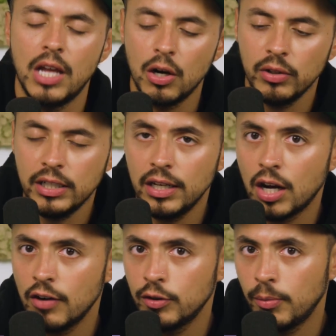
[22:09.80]
You not only need
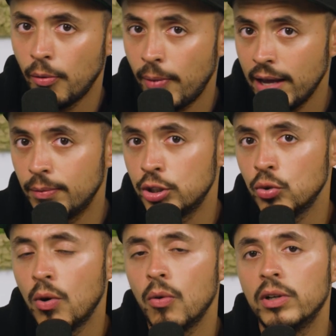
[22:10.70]
a comfortable bed,
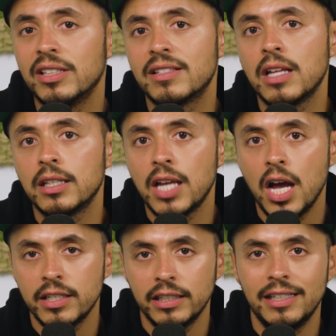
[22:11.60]
but you want one that's non
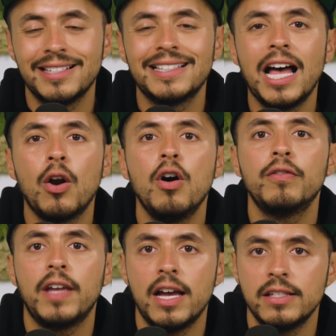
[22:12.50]
toxic, that is not
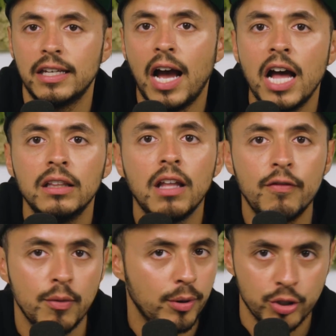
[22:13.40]
off gassing. I
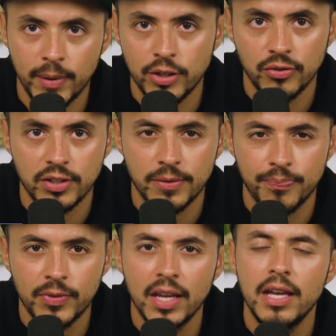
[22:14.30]
love the birch mattress.
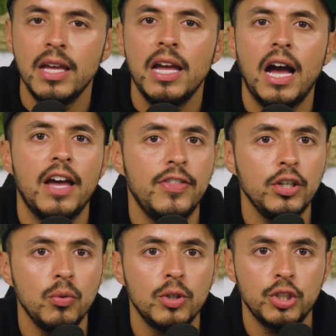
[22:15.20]
I
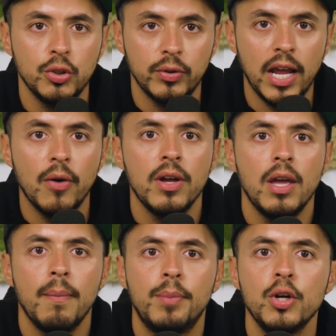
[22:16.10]
think you will too. Now,
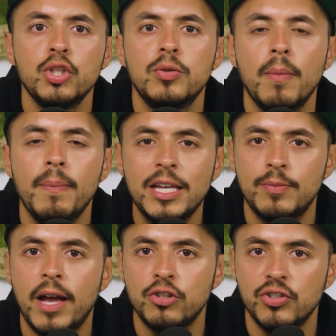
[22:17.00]
Birch
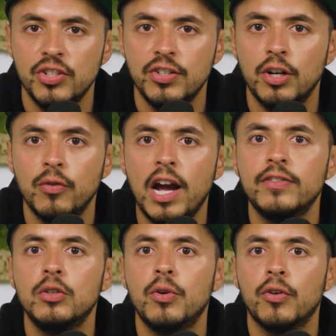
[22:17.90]
makes mattresses that are
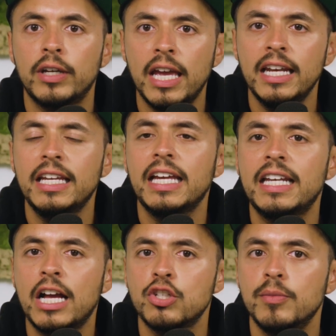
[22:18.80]
crafted with organic
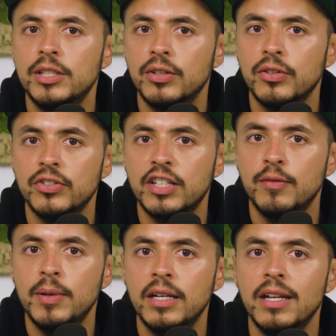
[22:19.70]
and natural materials that
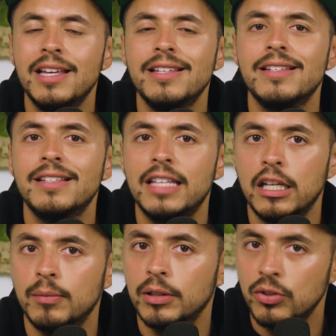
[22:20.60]
have been
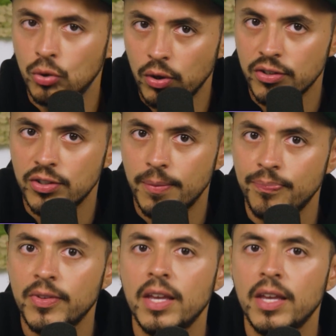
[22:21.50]
sustainably sourced.